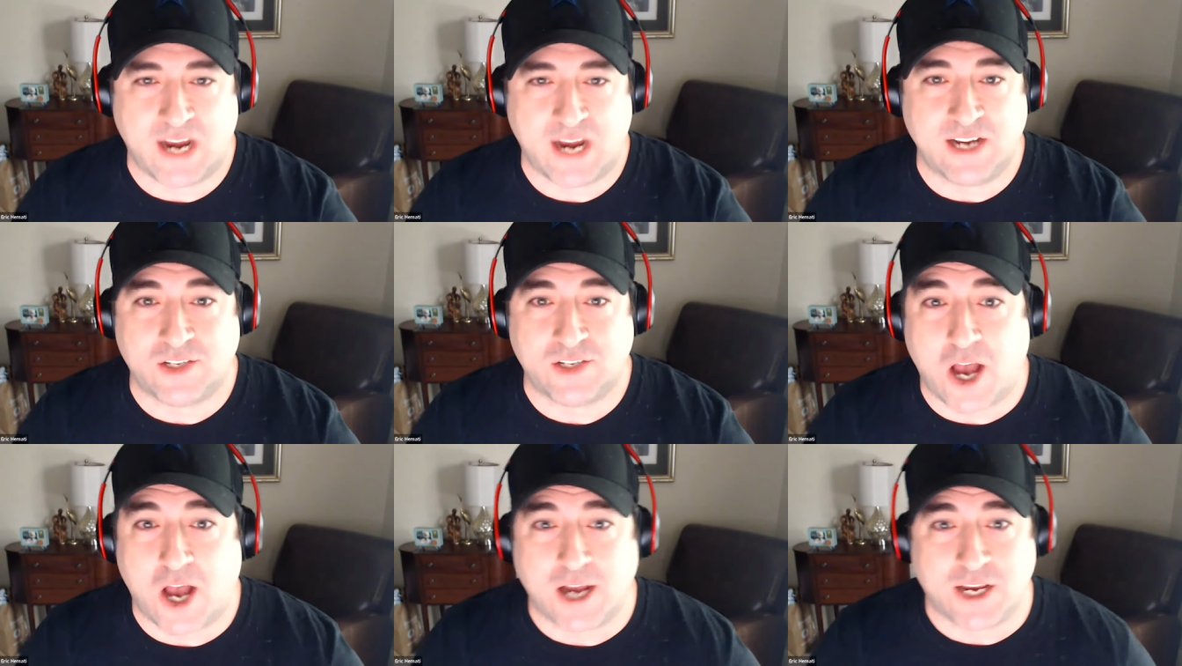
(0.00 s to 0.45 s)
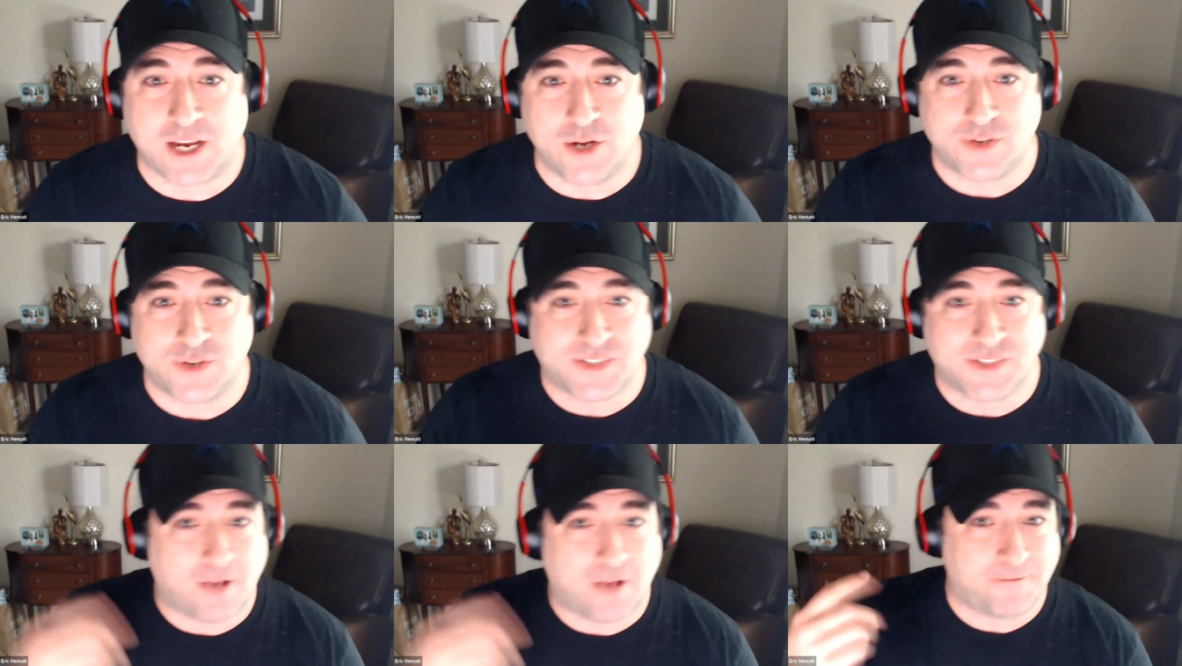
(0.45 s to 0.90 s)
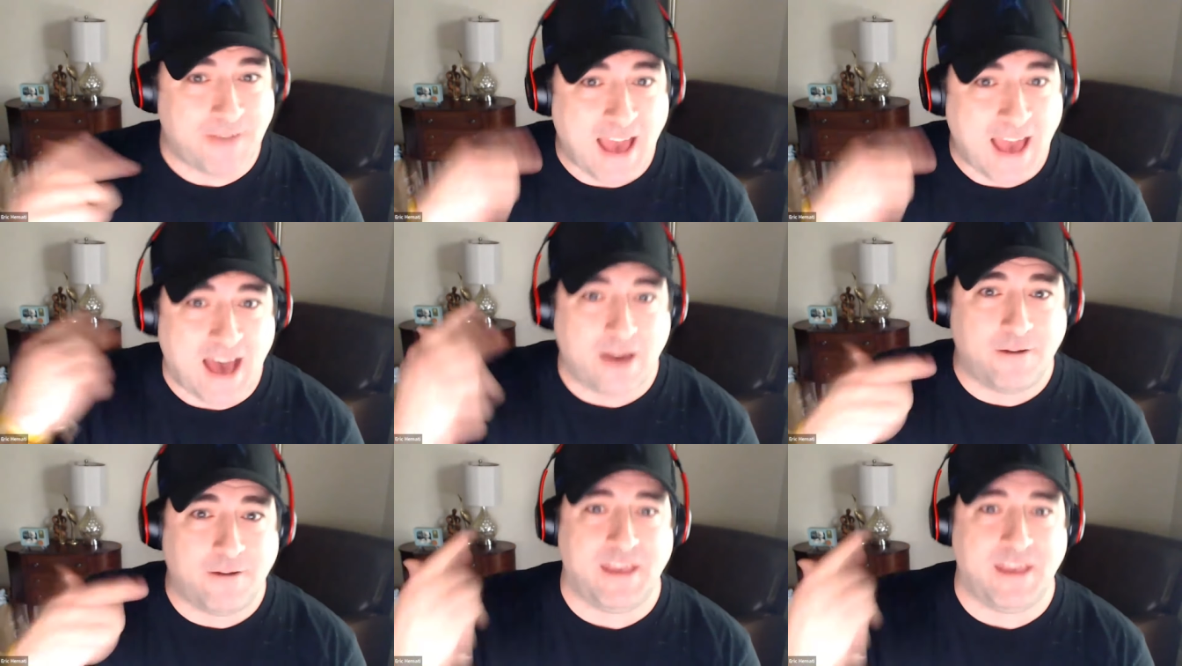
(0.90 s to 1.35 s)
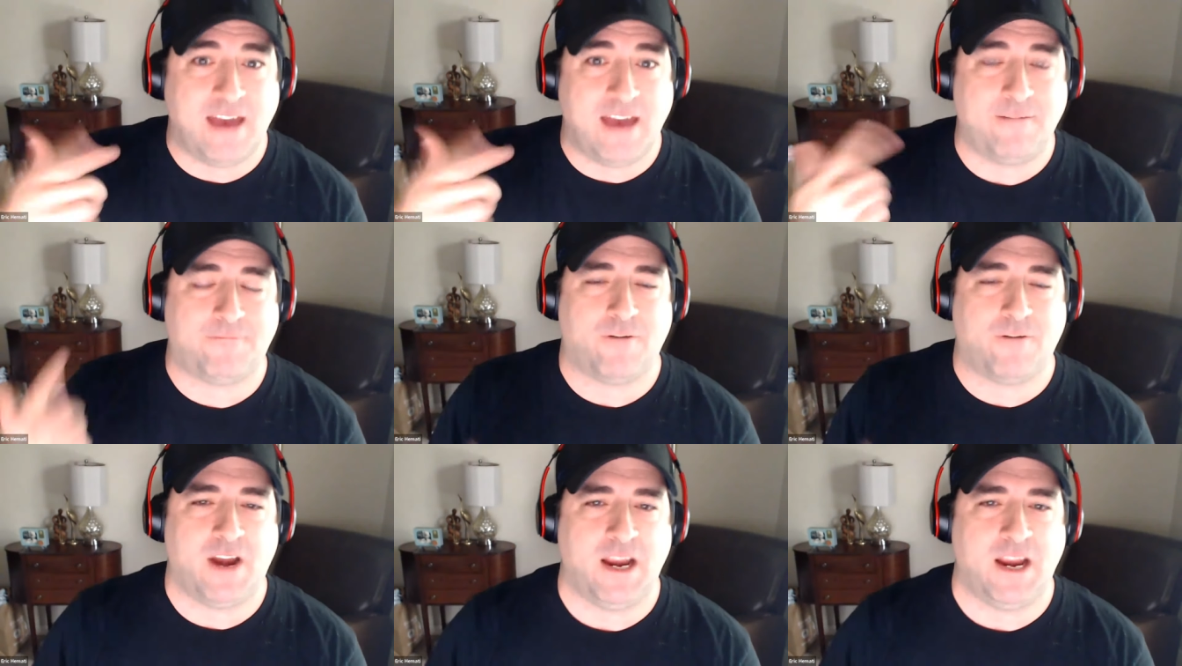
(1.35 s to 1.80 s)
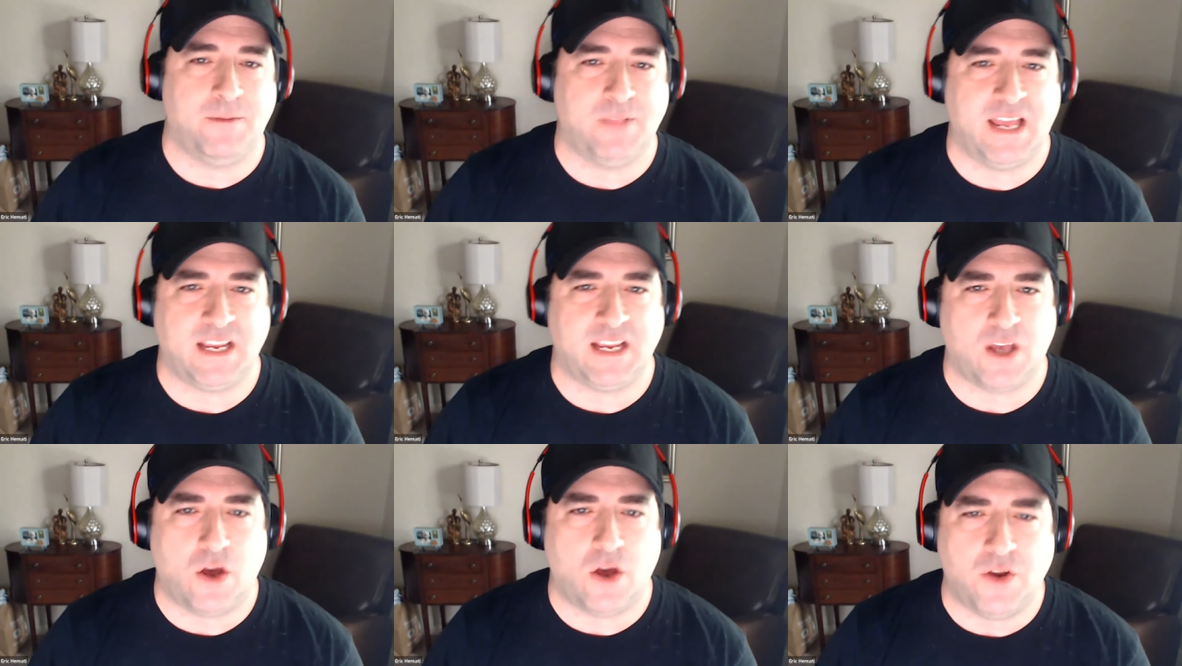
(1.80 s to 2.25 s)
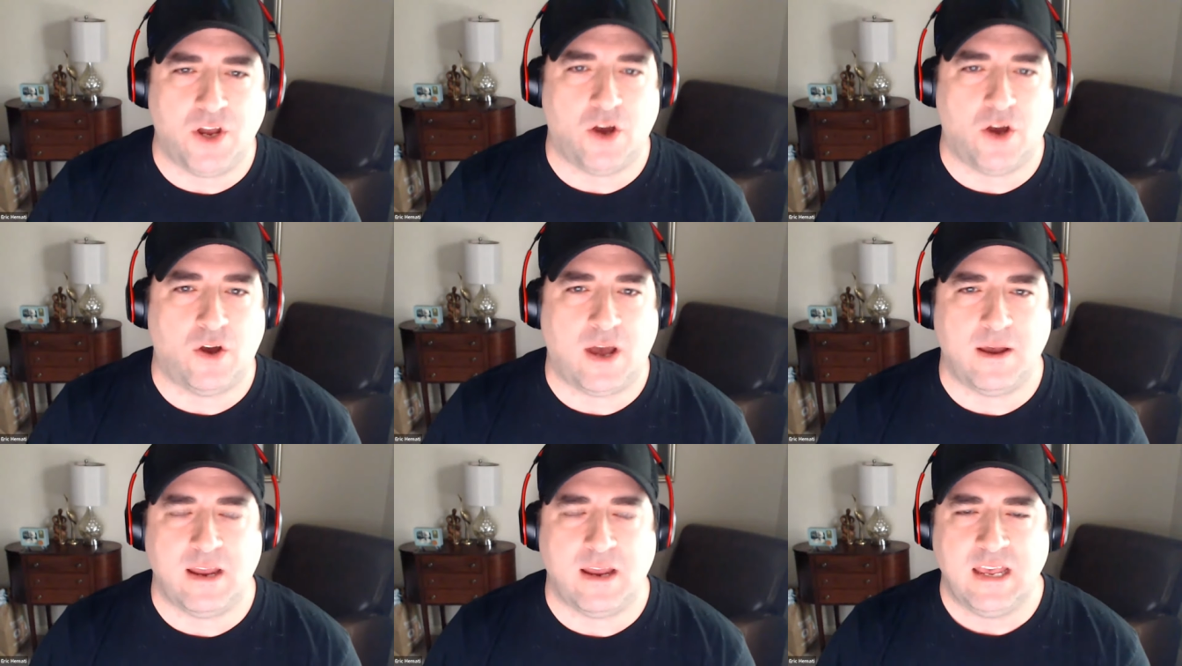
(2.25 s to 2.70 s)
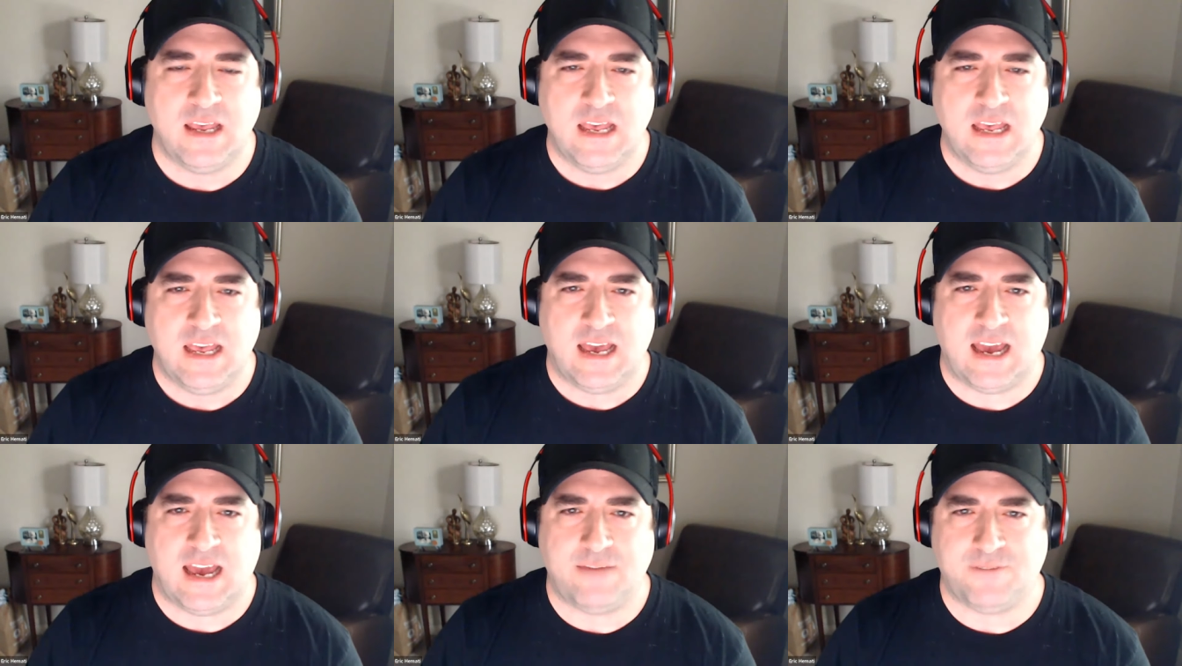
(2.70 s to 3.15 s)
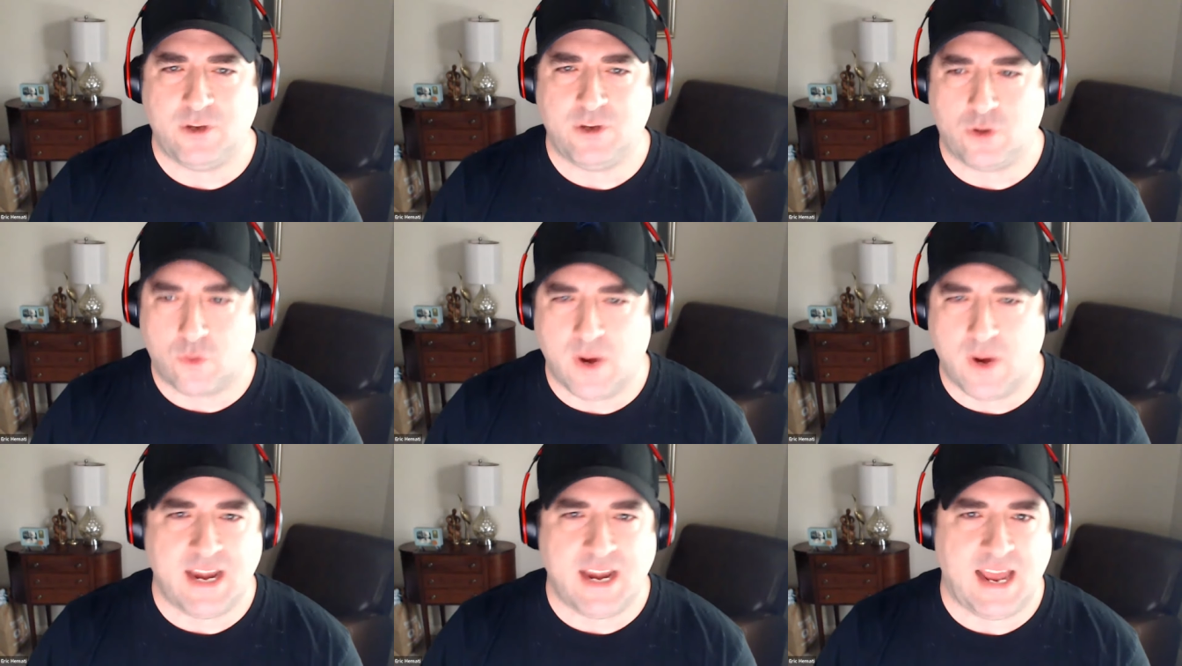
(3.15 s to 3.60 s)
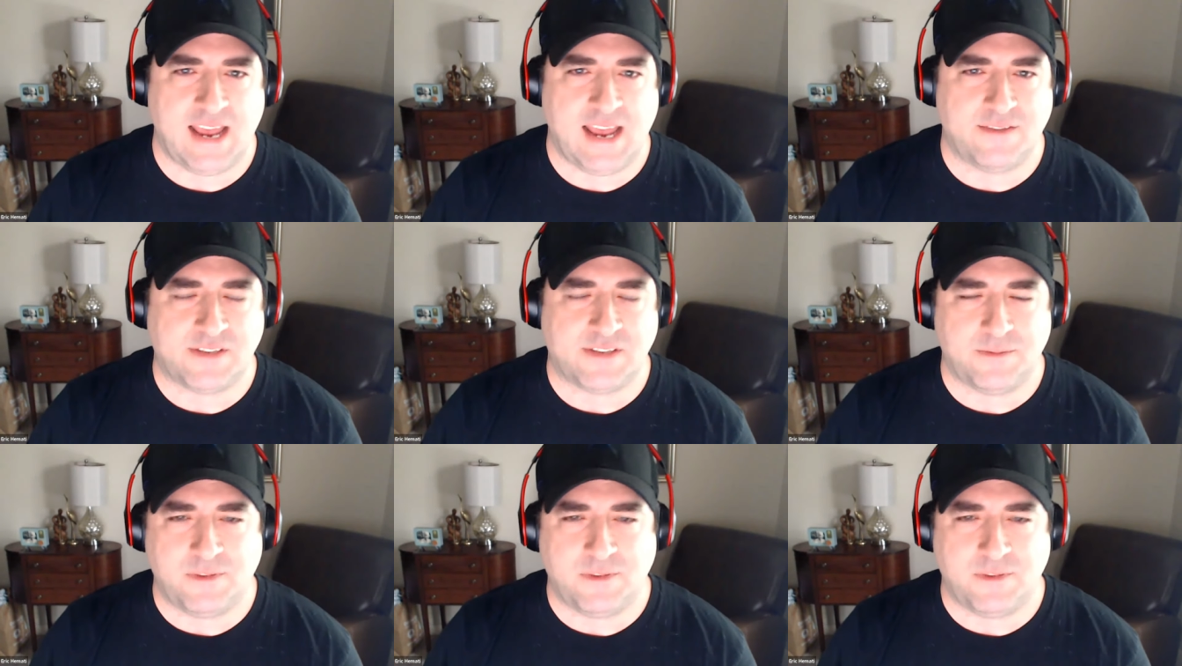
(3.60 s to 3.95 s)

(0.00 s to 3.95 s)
try to talk yourself out of that frame, like, oh no, I, I feel great. I have